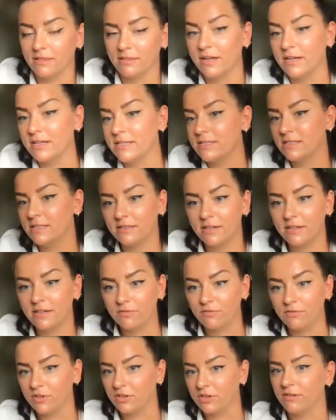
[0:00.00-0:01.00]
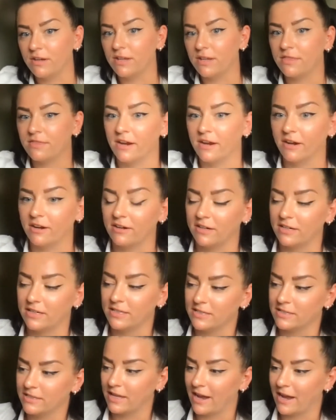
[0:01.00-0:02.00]
last thing that I'd reiterate there
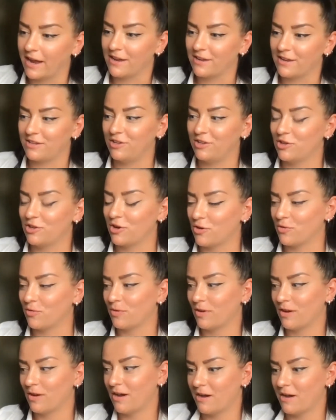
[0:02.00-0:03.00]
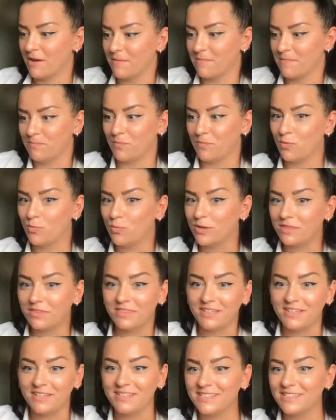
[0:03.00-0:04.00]
is that, with
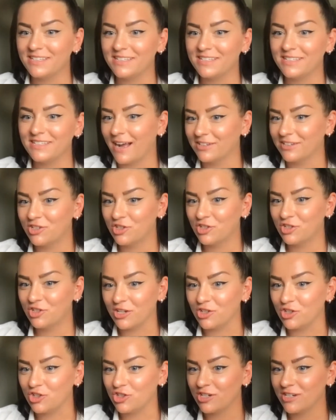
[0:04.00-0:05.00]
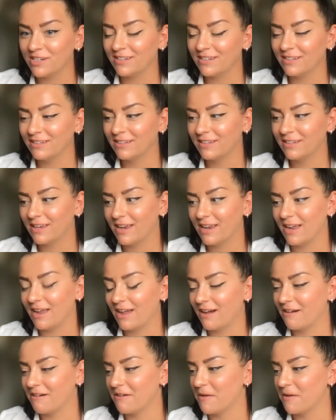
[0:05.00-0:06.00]
these attacks changing,
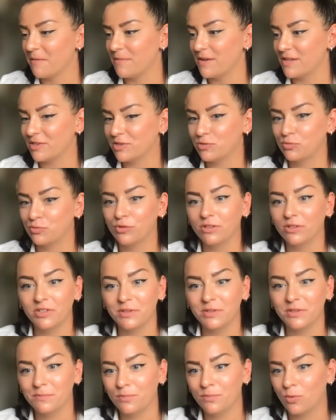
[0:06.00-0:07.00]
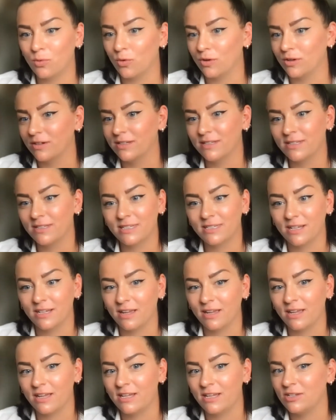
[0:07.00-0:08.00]
it's really important to
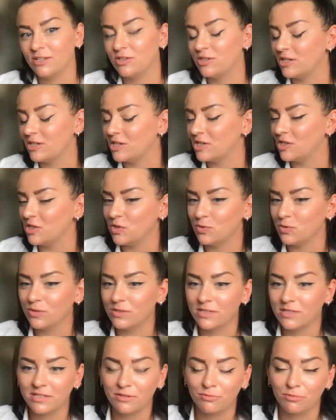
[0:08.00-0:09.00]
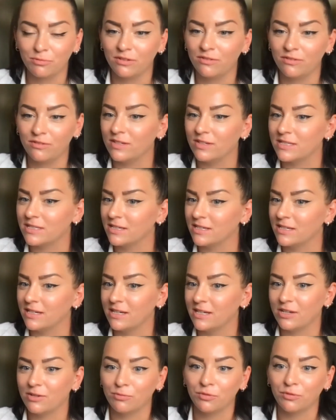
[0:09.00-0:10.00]
continuously revisit
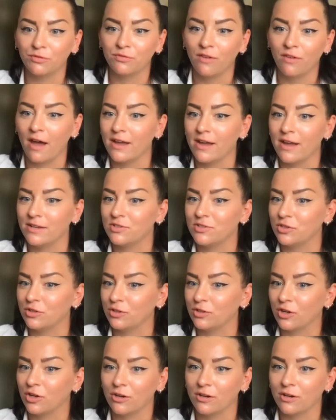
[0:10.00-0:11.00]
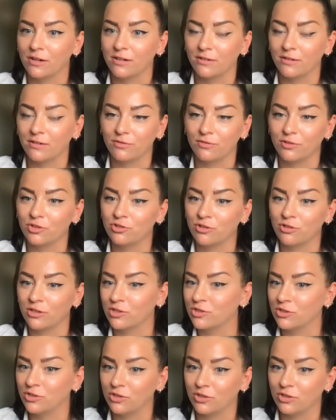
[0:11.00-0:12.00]
and revise your current
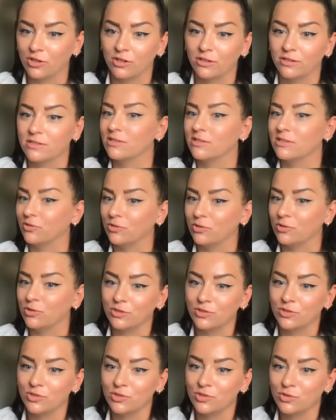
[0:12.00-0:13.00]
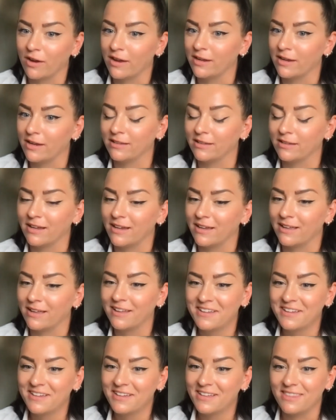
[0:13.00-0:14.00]
infrastructure and your current solutions, right? Like
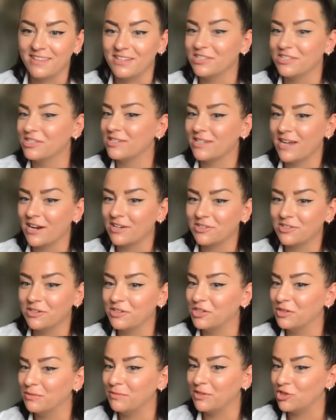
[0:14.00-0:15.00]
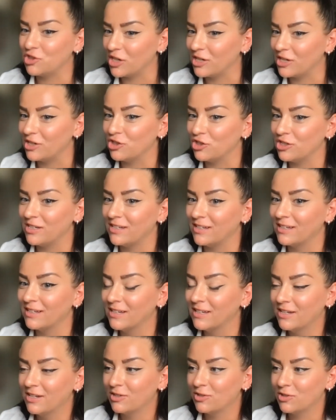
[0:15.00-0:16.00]
these attacks are going to be changing.
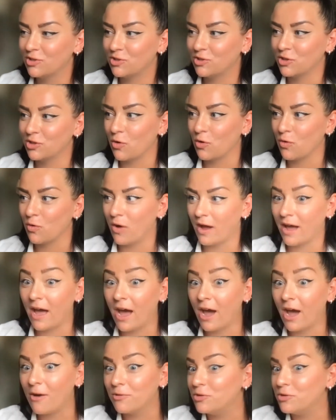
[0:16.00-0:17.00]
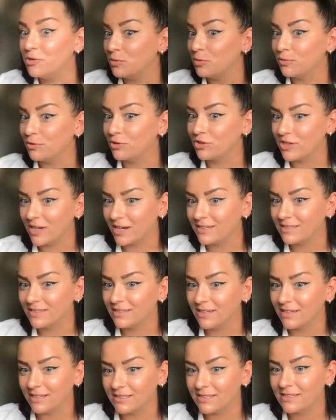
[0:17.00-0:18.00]
So how you protect
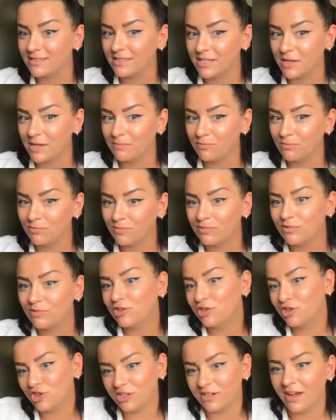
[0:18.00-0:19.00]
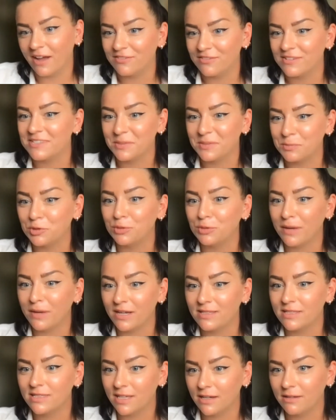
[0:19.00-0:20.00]
against them should have a similar
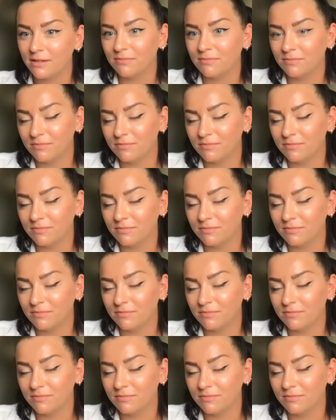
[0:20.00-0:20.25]
mindset.